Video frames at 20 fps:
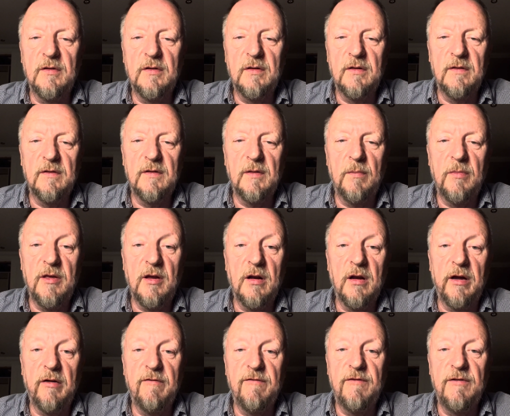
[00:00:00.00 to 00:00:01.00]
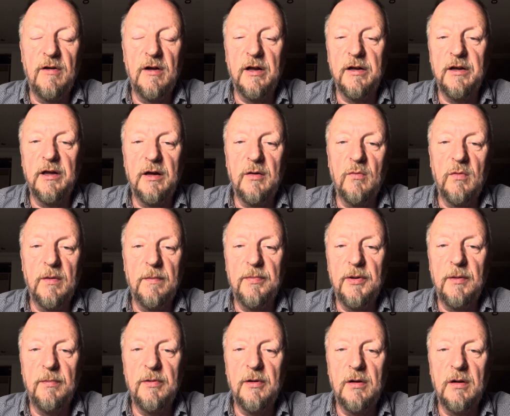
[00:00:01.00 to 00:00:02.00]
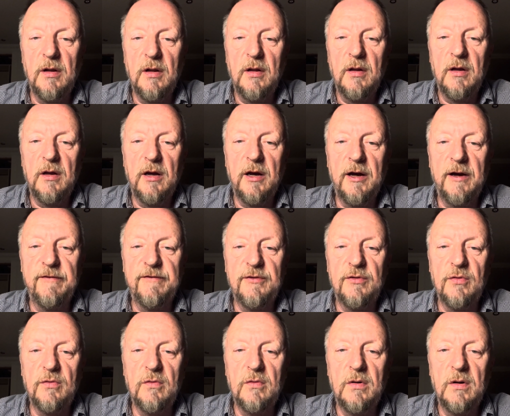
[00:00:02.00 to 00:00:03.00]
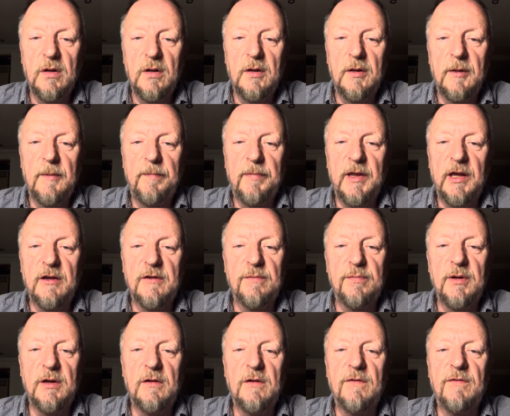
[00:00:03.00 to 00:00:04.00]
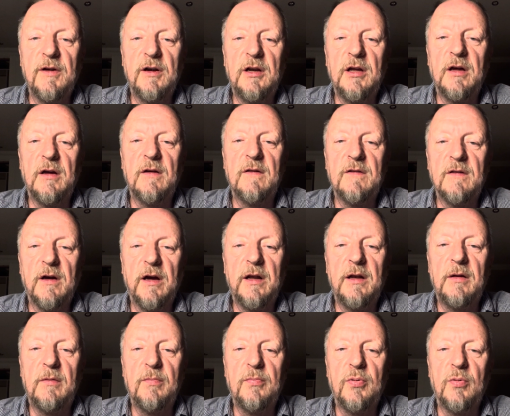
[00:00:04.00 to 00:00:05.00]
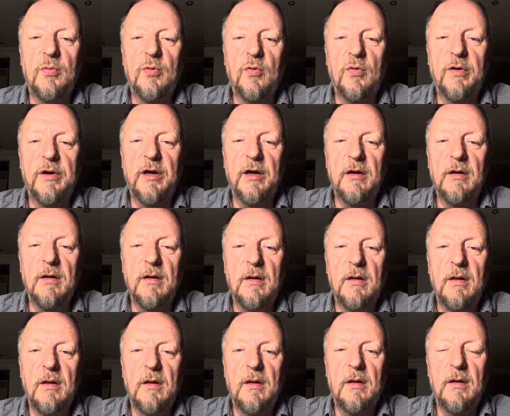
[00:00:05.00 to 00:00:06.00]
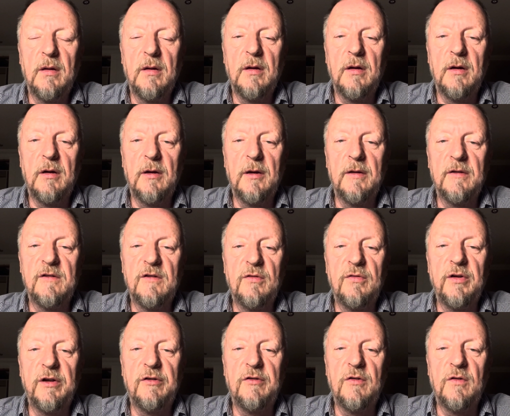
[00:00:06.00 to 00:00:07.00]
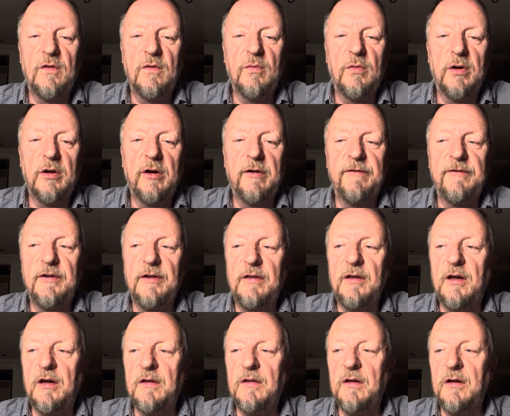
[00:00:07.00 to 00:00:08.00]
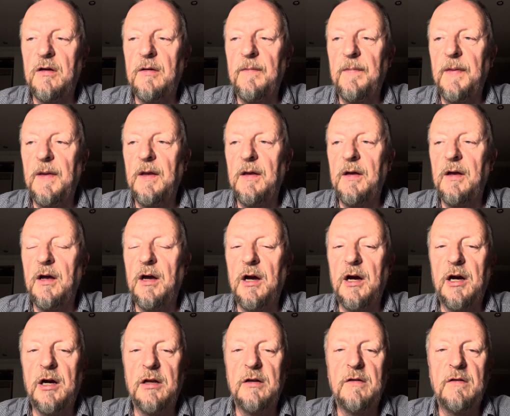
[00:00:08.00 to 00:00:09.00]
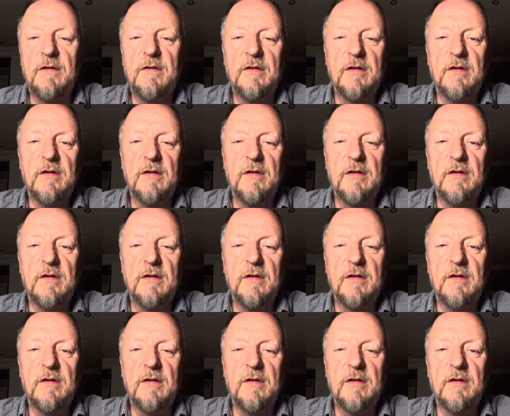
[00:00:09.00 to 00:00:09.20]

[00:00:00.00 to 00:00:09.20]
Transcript: something like flooding, where people have to experience very anxiety-provoking situations one after the other, and